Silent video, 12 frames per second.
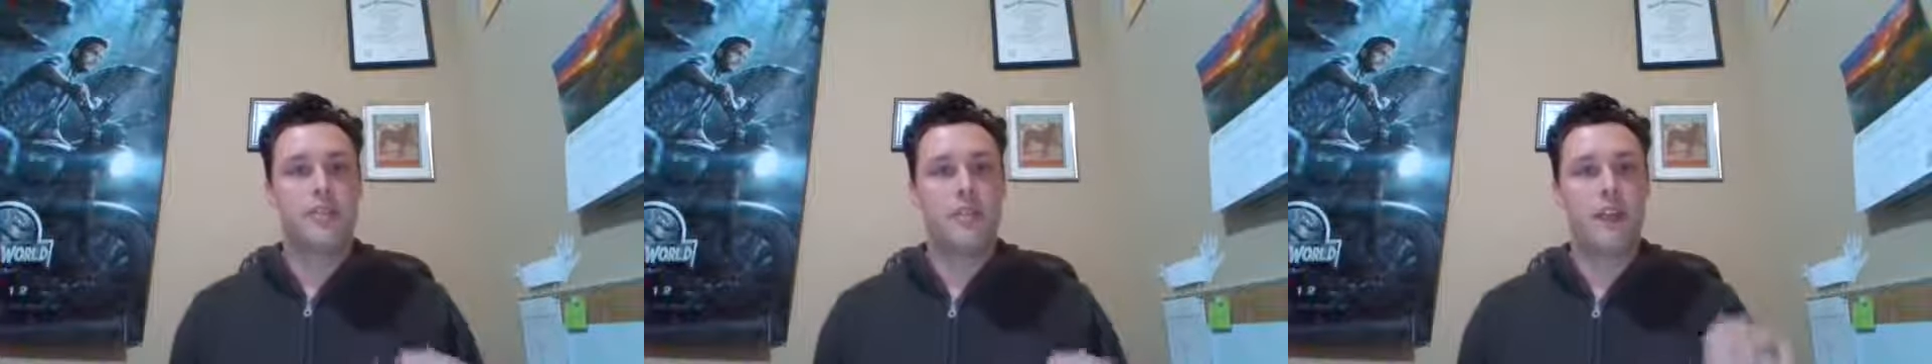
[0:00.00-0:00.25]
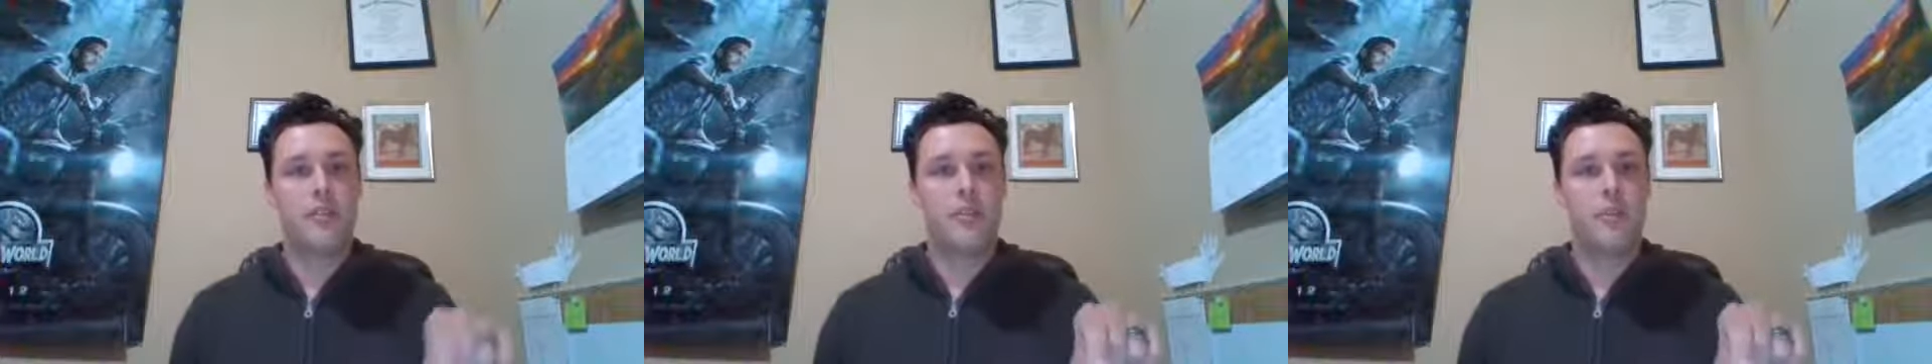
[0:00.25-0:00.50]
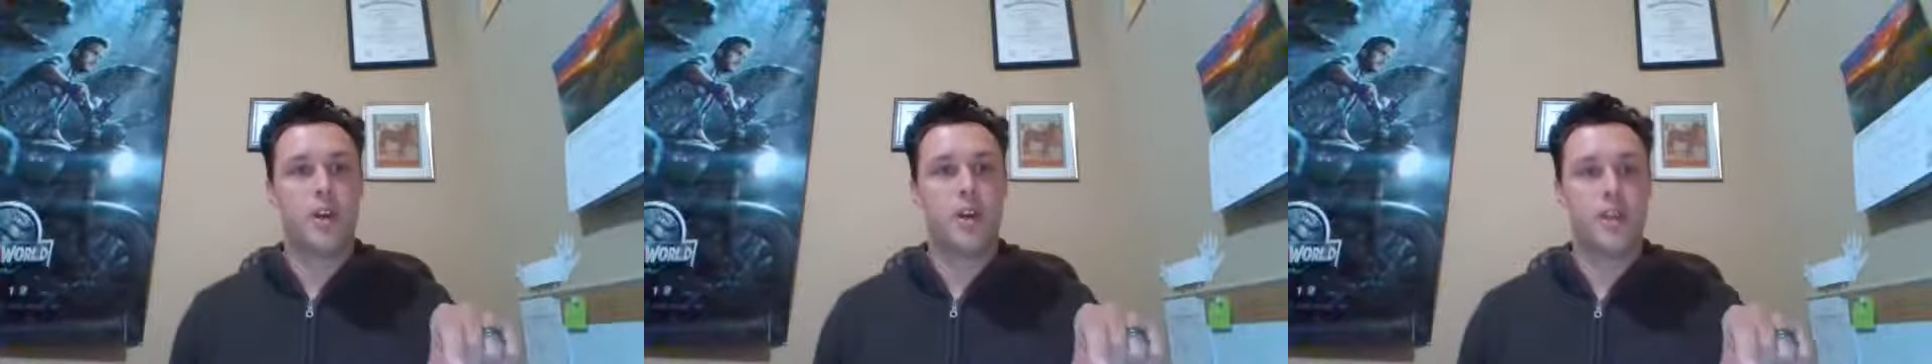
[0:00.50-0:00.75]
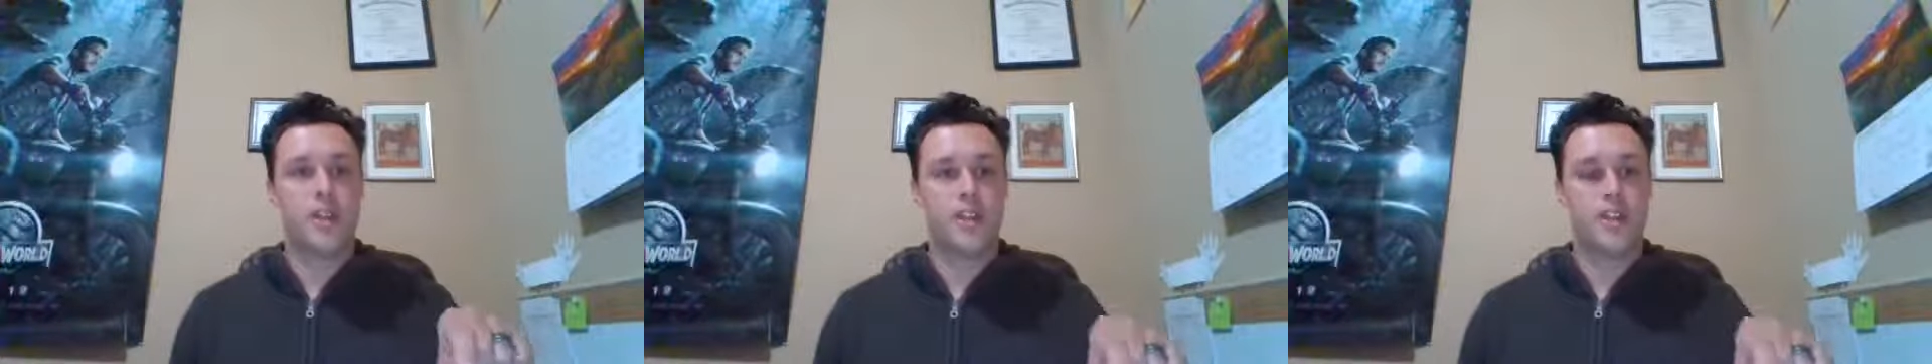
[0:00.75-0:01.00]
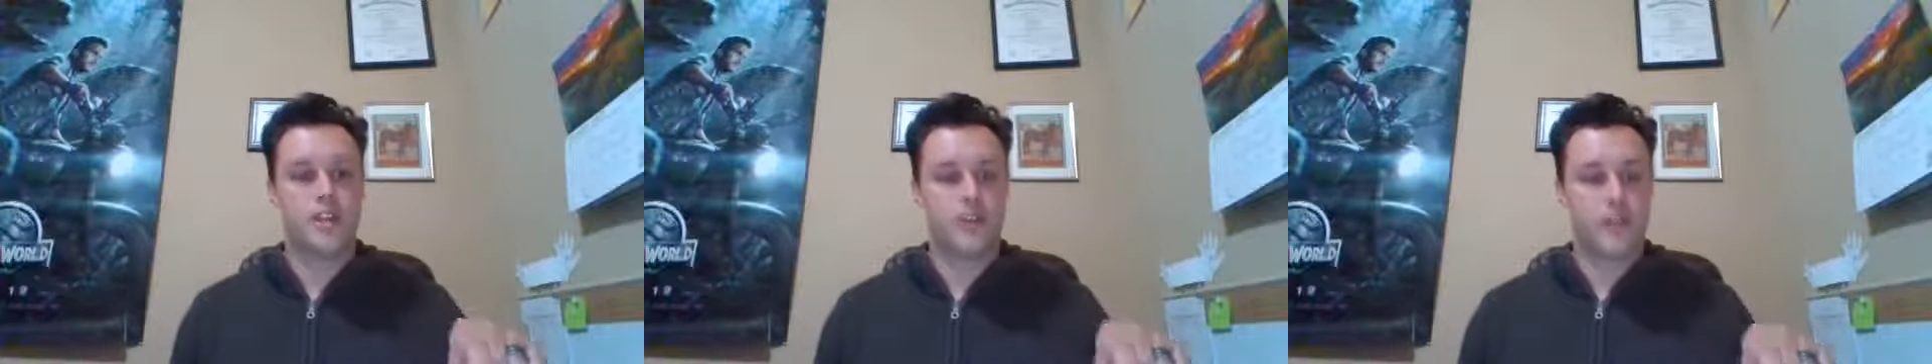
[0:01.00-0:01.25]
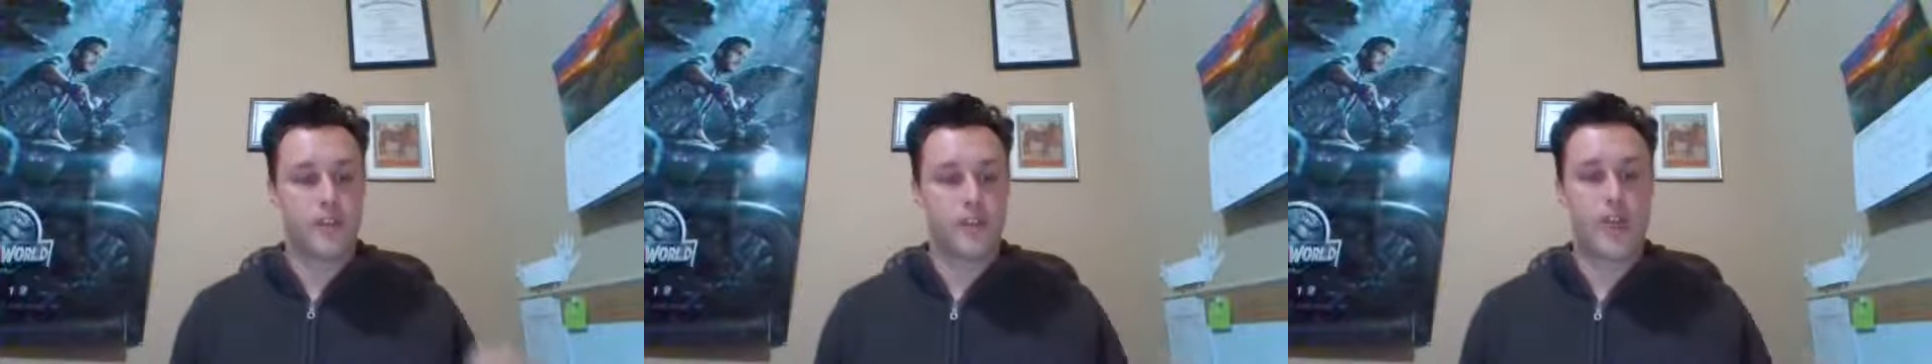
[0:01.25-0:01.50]
about what it does
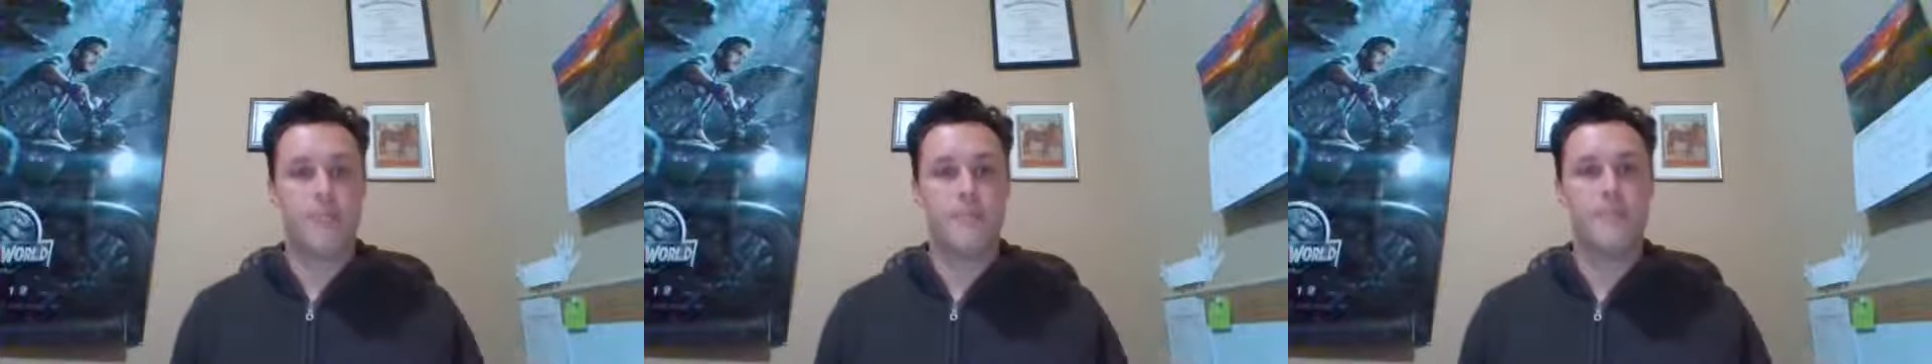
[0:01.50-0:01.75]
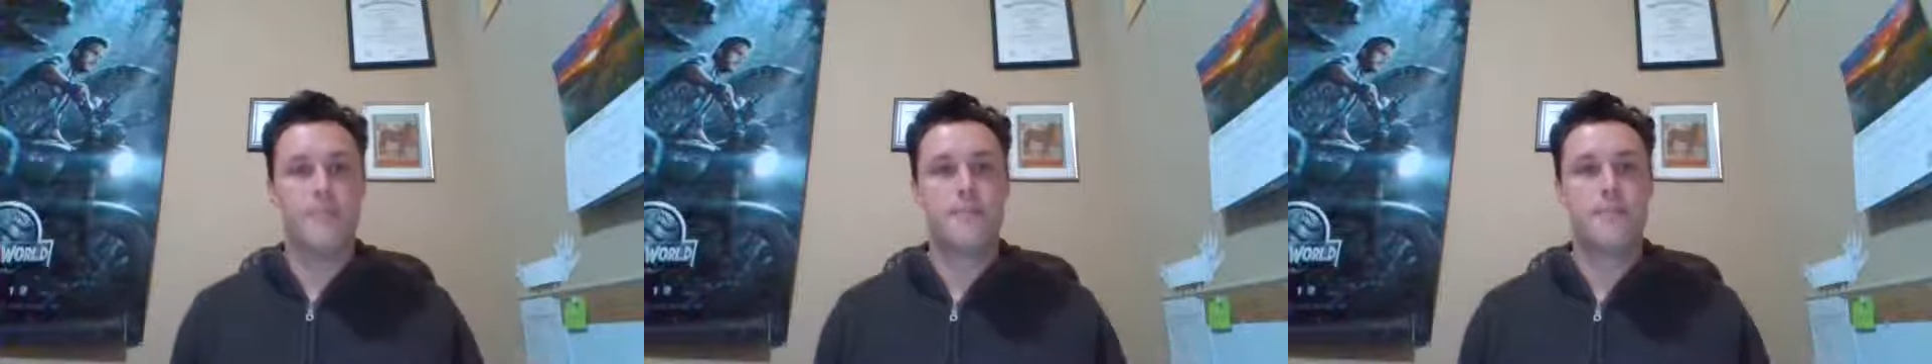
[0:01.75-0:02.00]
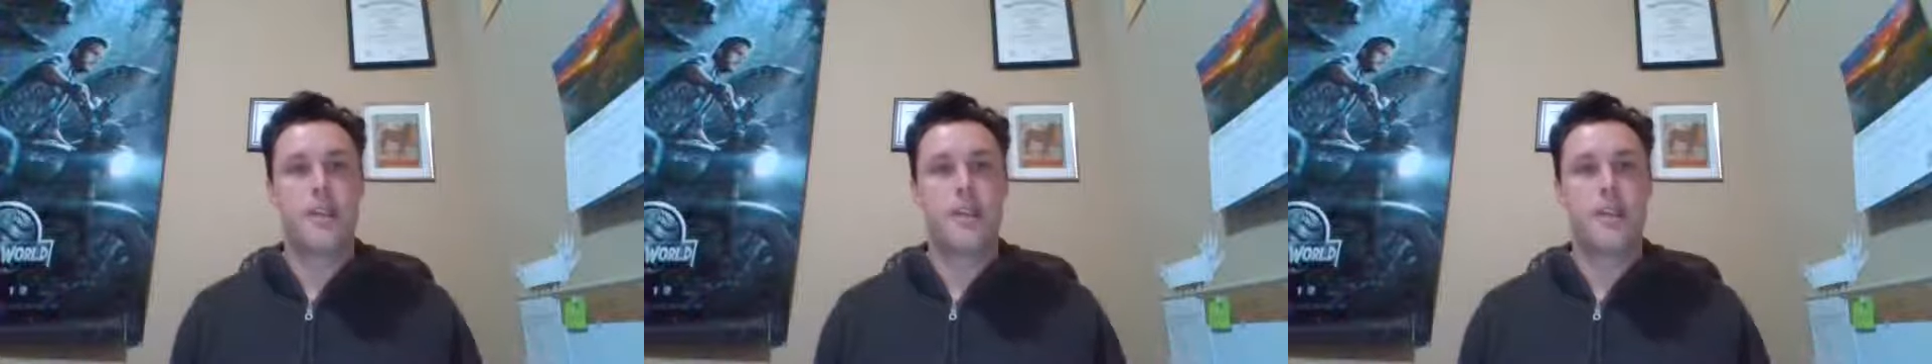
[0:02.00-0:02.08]
for them